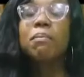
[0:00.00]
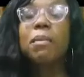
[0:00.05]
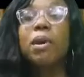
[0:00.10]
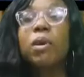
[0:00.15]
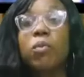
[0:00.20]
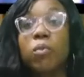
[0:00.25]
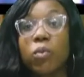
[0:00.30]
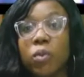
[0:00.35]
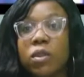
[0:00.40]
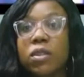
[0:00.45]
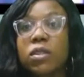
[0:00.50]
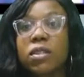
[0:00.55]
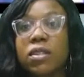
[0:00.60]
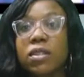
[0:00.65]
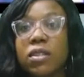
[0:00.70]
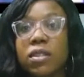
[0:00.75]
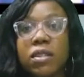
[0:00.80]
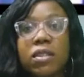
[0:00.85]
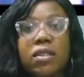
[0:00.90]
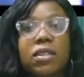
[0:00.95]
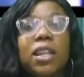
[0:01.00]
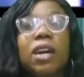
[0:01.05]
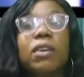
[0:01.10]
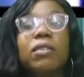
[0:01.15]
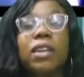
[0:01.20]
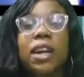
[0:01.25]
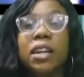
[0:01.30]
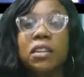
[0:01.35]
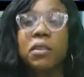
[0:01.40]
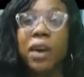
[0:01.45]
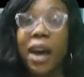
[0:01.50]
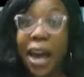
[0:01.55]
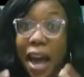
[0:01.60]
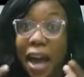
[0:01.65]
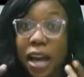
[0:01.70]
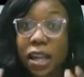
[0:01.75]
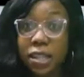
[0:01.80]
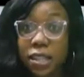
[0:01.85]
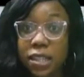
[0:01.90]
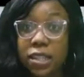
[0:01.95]
Men want, now that you're
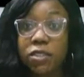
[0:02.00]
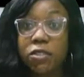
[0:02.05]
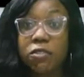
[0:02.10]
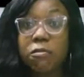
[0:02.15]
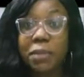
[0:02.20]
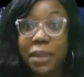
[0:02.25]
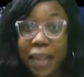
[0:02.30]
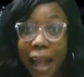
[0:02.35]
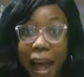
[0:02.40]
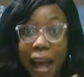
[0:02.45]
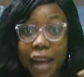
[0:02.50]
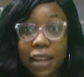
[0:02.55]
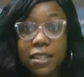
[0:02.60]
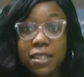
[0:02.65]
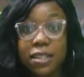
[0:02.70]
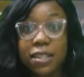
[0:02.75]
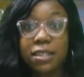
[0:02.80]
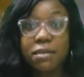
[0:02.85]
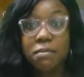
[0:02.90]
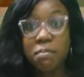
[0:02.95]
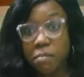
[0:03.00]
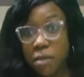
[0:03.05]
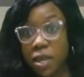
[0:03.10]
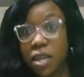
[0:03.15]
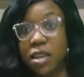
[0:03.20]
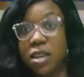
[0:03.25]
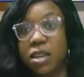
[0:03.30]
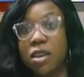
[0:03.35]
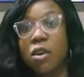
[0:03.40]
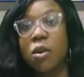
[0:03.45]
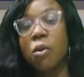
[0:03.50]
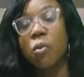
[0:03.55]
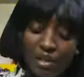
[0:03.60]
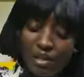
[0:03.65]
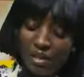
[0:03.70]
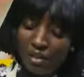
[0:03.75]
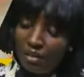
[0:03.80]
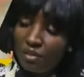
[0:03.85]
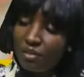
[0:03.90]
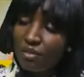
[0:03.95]
asking, you've been asking me,
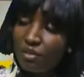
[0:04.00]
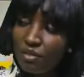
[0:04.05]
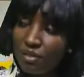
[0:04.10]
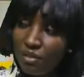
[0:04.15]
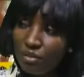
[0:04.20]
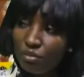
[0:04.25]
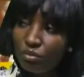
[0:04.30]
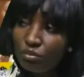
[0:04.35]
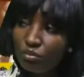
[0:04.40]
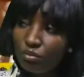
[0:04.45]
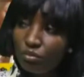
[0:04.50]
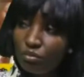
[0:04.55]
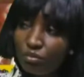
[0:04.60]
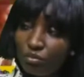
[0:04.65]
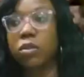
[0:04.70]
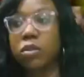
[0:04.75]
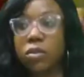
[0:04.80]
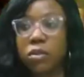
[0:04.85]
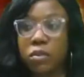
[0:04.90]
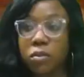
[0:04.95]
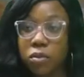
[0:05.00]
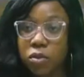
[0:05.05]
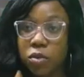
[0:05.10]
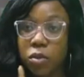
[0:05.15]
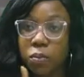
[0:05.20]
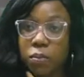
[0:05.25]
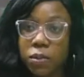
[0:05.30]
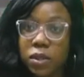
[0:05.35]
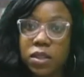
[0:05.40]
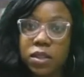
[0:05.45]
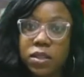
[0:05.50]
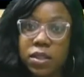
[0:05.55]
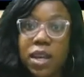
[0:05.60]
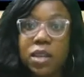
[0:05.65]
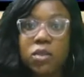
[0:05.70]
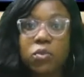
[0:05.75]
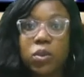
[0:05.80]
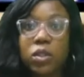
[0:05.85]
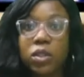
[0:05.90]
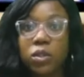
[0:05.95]
what do men really want? So please,
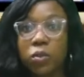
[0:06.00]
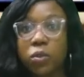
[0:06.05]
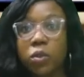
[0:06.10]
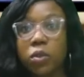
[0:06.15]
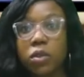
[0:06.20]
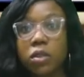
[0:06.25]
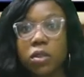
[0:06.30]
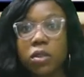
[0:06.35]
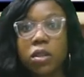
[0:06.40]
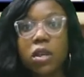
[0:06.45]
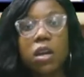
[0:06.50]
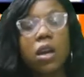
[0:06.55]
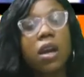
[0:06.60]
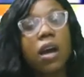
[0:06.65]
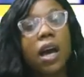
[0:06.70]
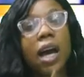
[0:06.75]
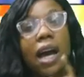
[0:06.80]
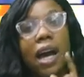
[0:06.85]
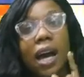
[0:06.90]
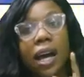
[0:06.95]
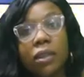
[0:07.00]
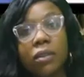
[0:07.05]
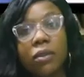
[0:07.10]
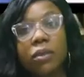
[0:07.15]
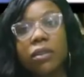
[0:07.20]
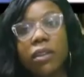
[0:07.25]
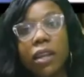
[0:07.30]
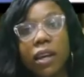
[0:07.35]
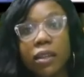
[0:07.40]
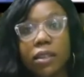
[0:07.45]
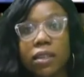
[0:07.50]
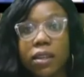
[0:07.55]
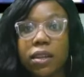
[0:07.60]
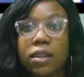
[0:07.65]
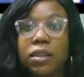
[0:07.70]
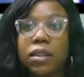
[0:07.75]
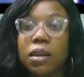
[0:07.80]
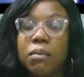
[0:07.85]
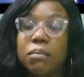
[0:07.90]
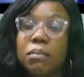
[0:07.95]
that's what they want. Another
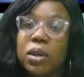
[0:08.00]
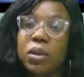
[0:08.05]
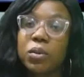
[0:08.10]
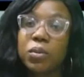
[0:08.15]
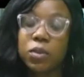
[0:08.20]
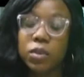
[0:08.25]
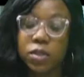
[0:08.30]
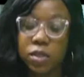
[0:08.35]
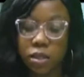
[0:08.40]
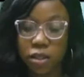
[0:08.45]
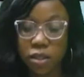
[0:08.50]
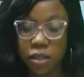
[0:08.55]
thing that men want